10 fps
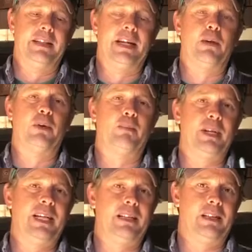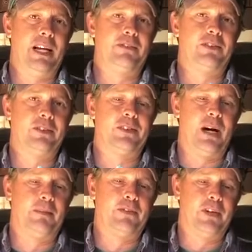then I repeat left on
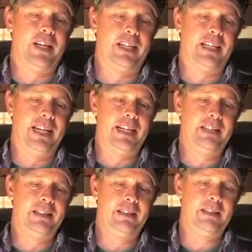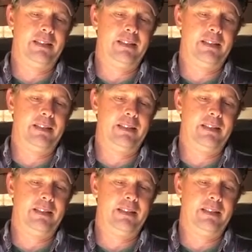top of right again,